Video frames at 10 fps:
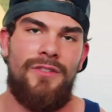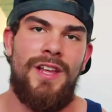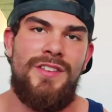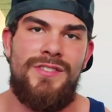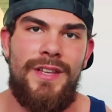
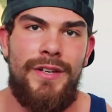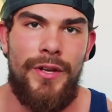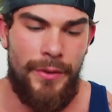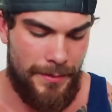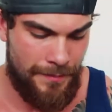really, I just didn't
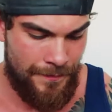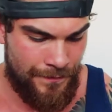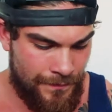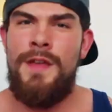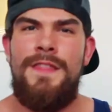do it.
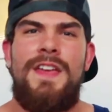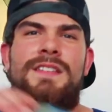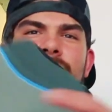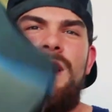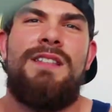
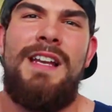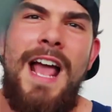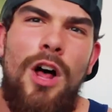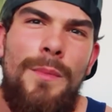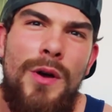This is an
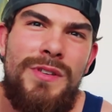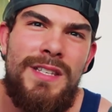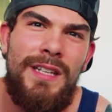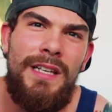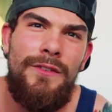elbow
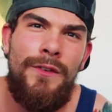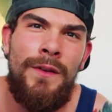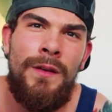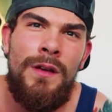sleeve,